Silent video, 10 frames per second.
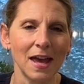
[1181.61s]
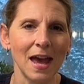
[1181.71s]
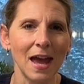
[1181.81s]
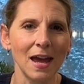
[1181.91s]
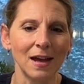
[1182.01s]

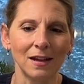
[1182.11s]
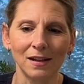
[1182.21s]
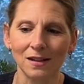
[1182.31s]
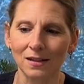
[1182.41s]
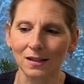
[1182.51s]

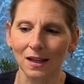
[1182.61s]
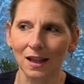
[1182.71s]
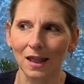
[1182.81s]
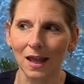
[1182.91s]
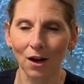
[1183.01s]
And
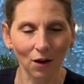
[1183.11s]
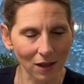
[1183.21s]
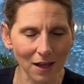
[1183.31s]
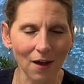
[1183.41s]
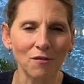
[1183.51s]
they're in
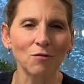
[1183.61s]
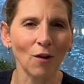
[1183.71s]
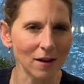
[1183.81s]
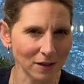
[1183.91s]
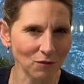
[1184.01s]
the oven
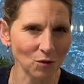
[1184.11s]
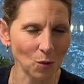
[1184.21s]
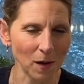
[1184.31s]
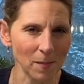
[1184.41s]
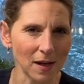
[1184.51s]
rising for
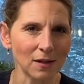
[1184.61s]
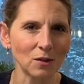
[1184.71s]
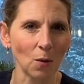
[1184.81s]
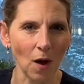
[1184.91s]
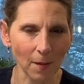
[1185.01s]
20 minutes,
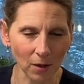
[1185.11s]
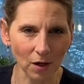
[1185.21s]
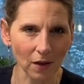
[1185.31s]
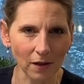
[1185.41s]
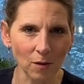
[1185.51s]
so I'm gonna
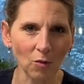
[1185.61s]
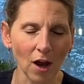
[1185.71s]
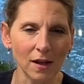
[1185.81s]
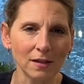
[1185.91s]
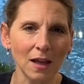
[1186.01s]
let them rise,